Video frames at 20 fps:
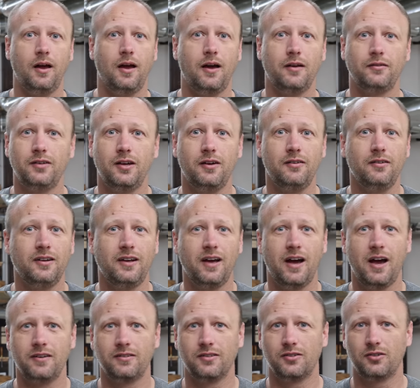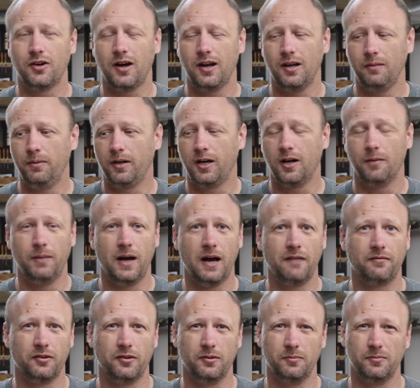I'll tell the guys to try to pick up
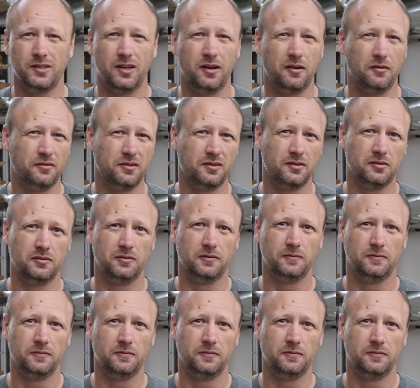after themselves.